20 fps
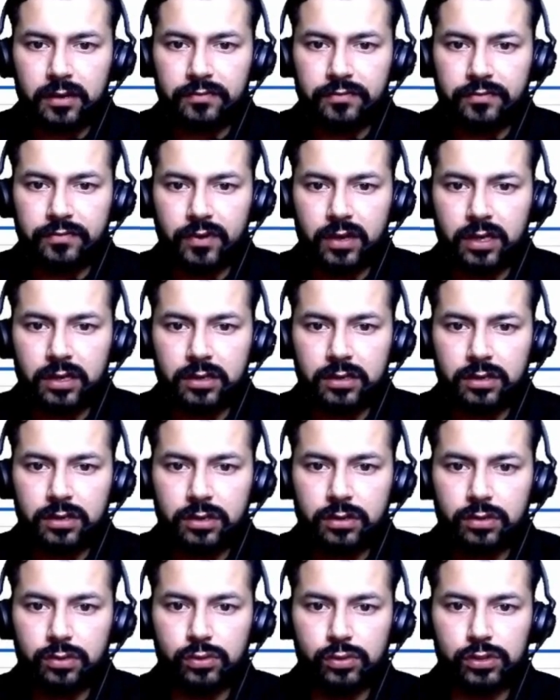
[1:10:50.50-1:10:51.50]
that
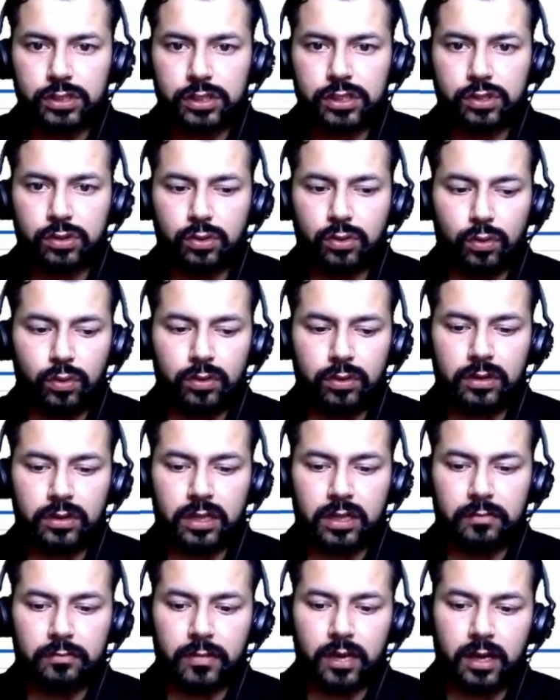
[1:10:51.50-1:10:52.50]
one who
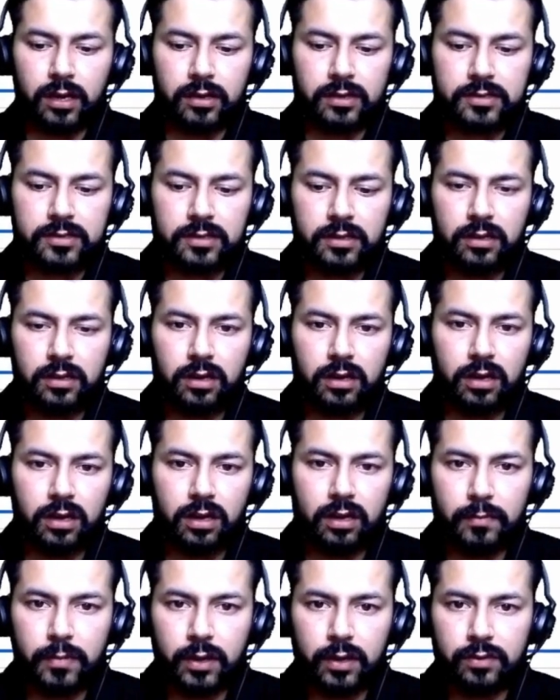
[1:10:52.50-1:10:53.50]
scored the
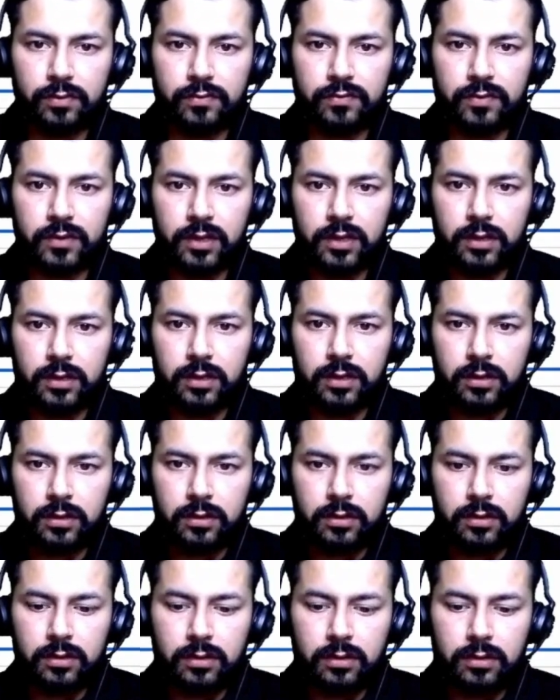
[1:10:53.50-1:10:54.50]
marks above
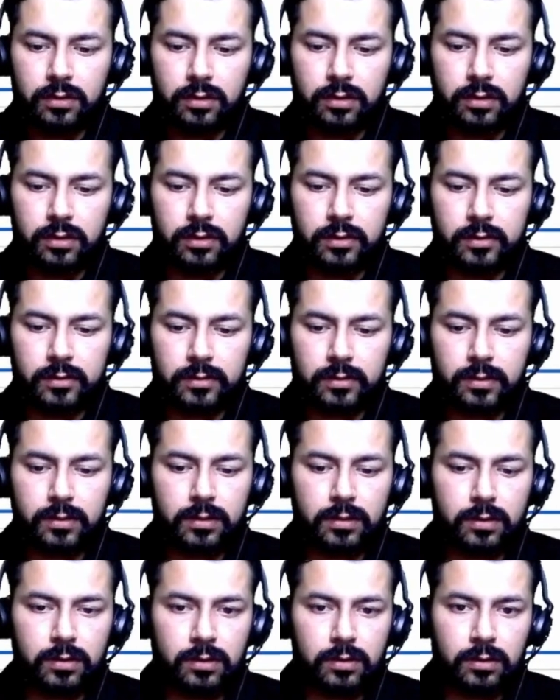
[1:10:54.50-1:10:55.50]

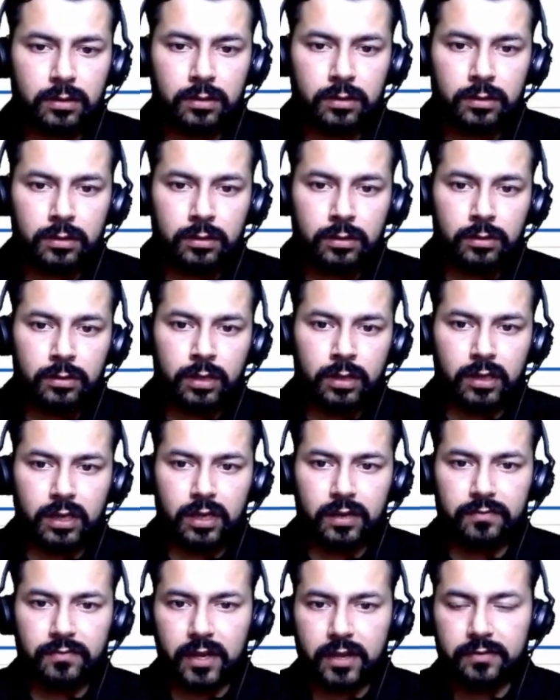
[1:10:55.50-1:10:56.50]
uh,
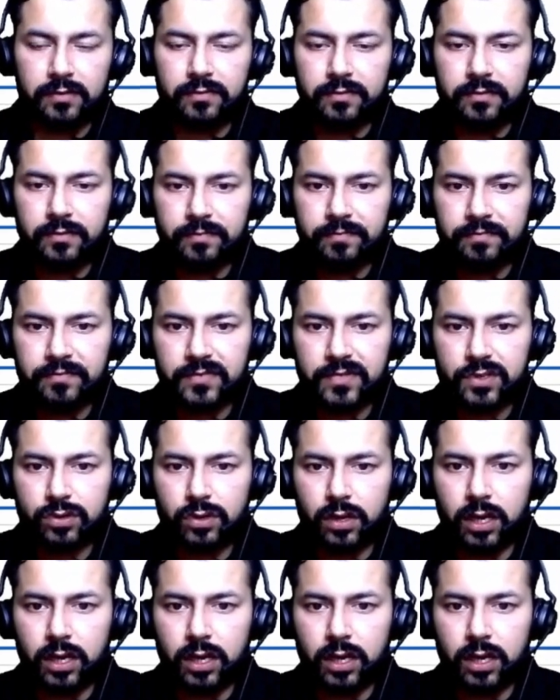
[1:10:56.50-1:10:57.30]
35.